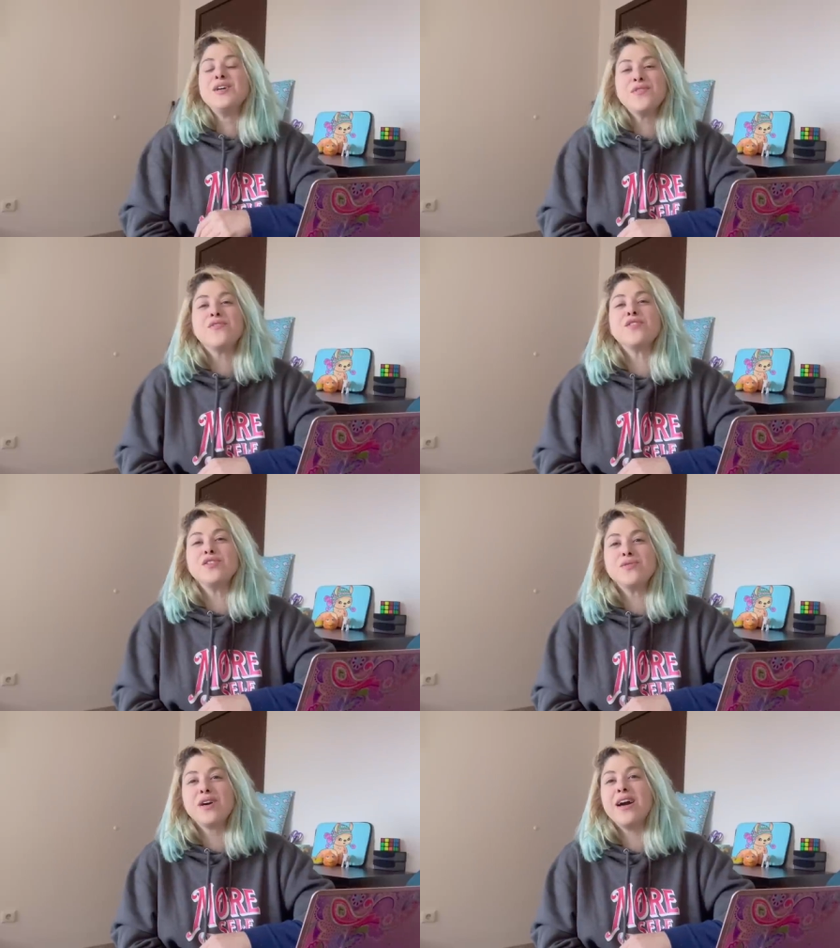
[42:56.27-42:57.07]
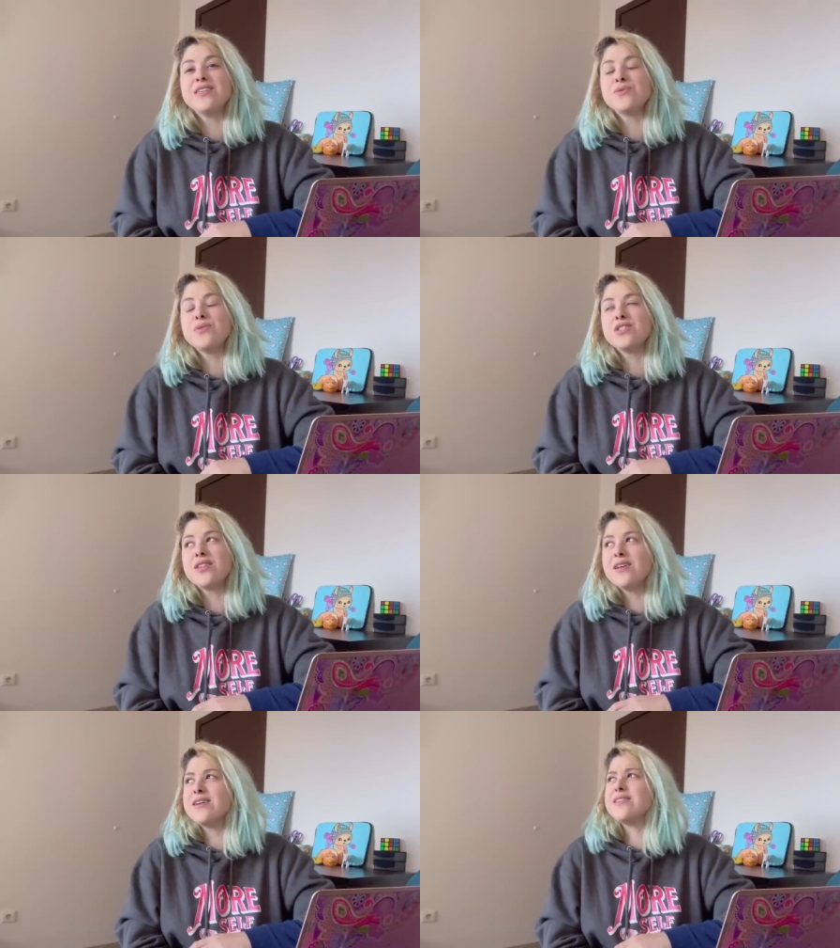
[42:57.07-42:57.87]
for you guys, which
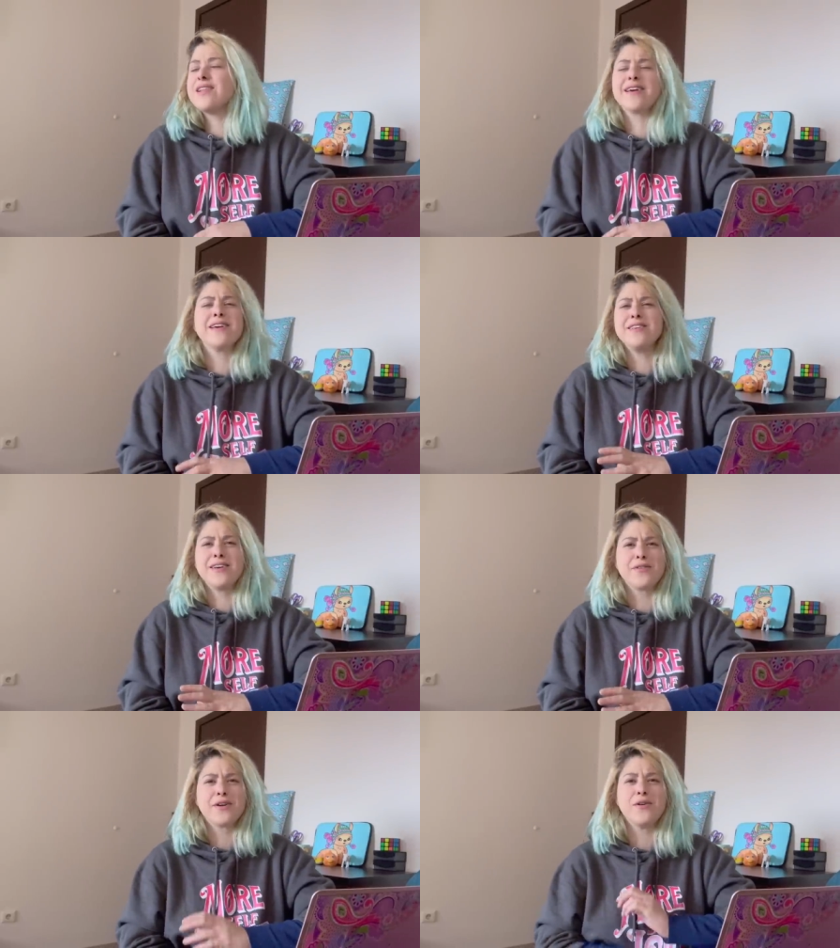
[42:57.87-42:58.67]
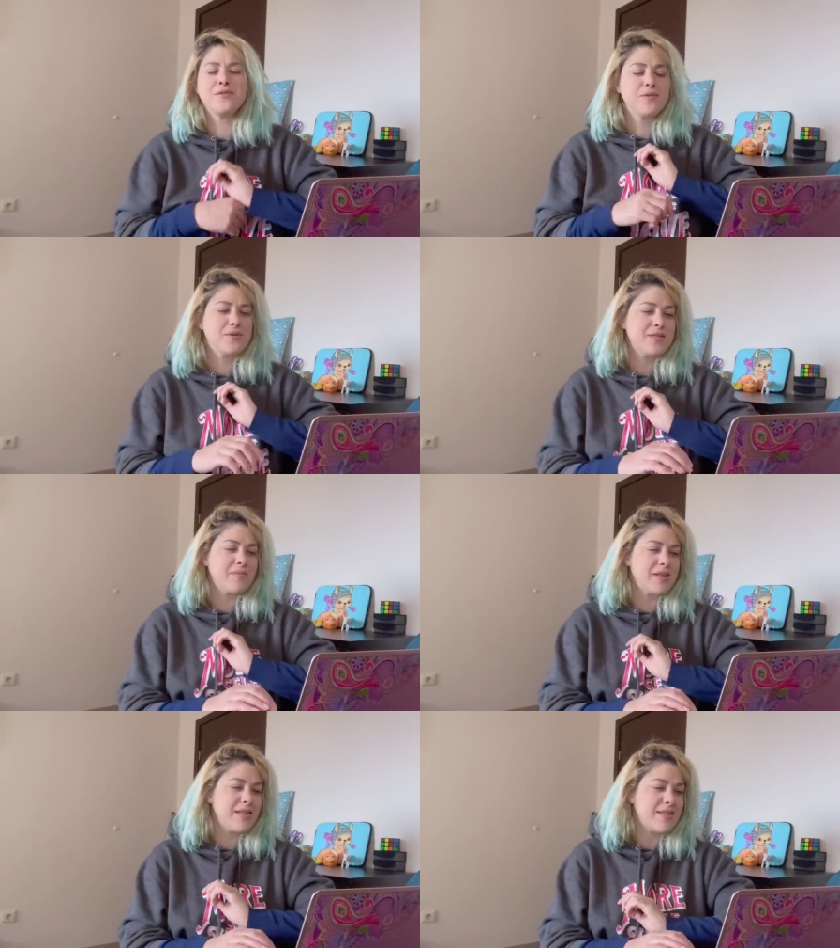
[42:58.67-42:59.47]
I think I did like a year ago or
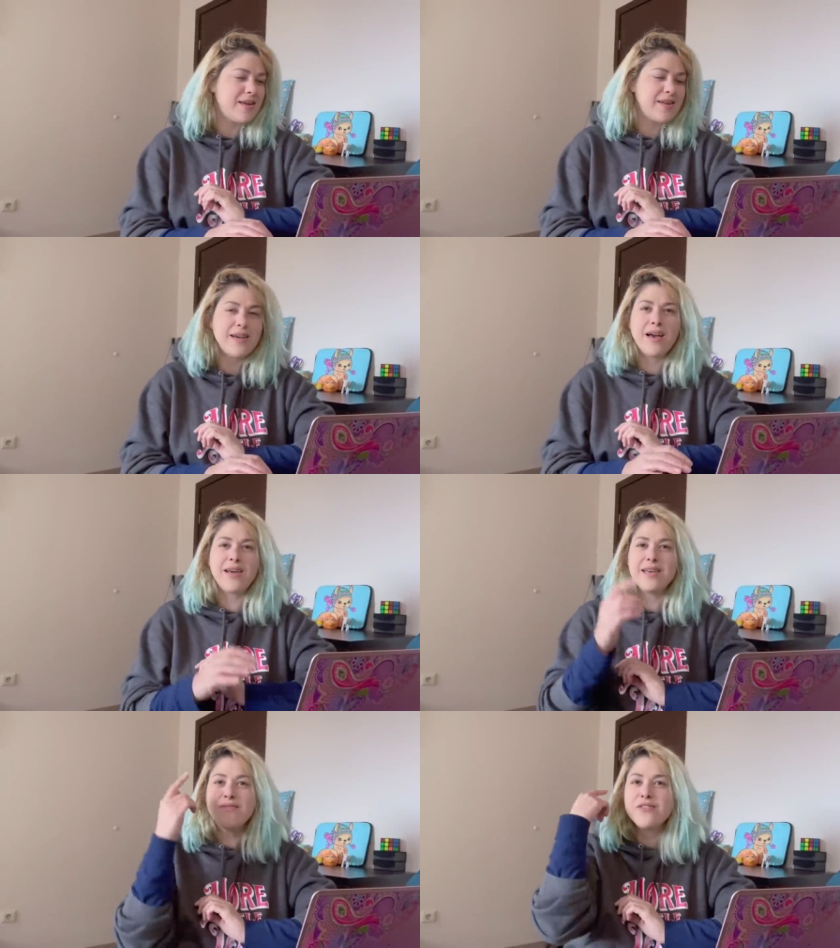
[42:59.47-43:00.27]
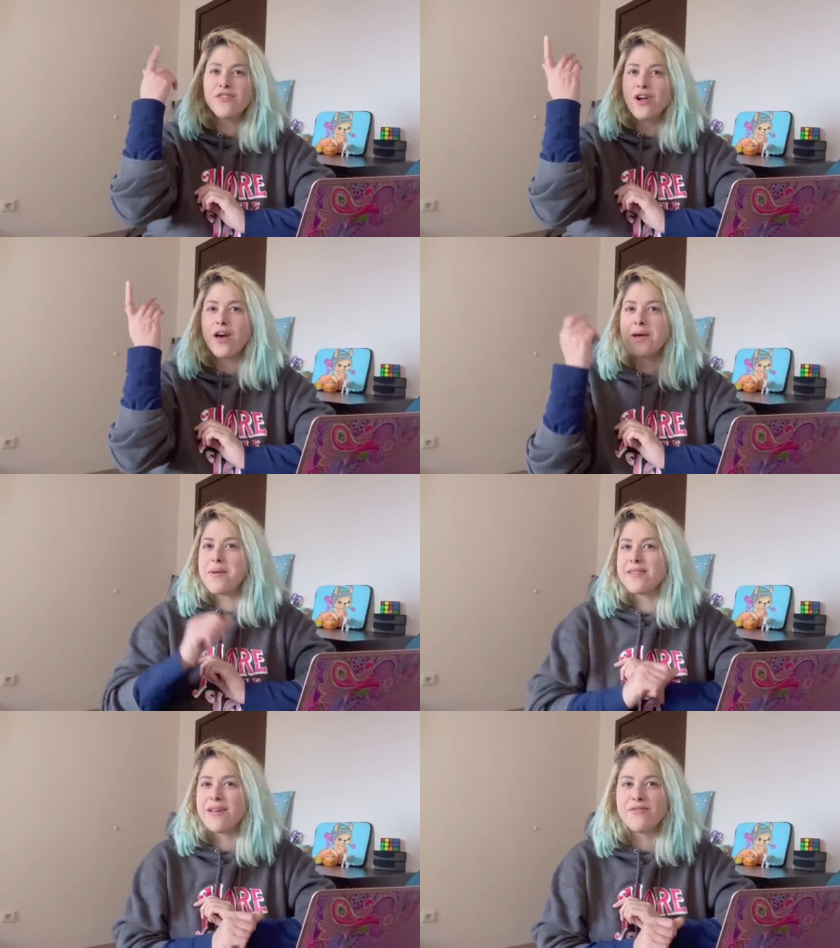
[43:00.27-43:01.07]
something like that. I, I even forgot I
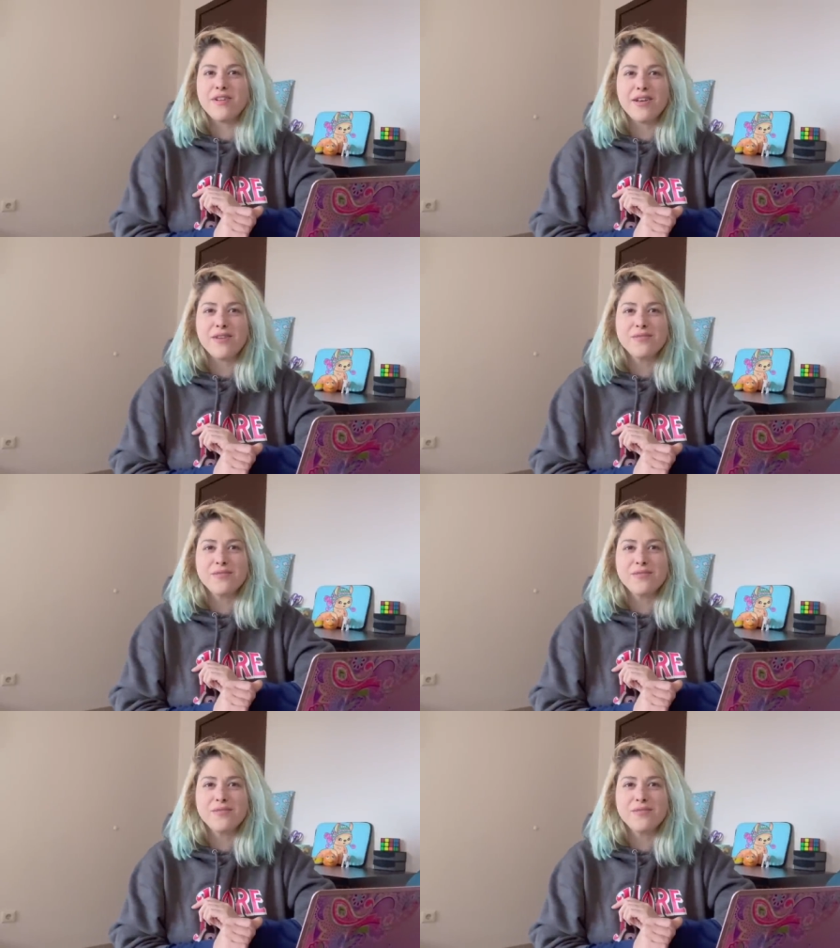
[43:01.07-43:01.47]
made that video.